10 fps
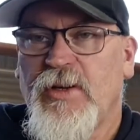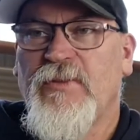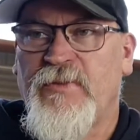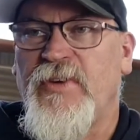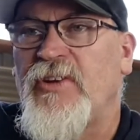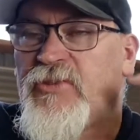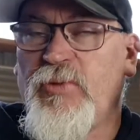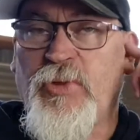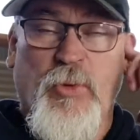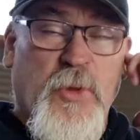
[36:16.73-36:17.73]
finish
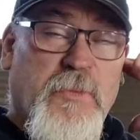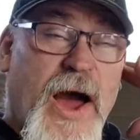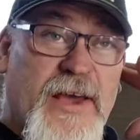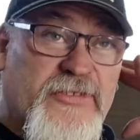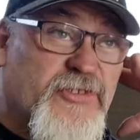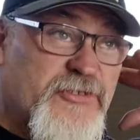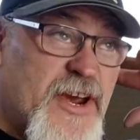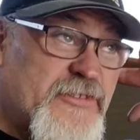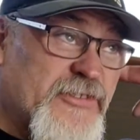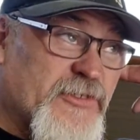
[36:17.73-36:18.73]
with all the marks and
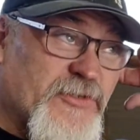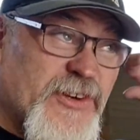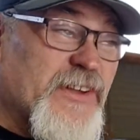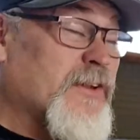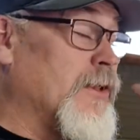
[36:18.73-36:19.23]
scratches that are in it.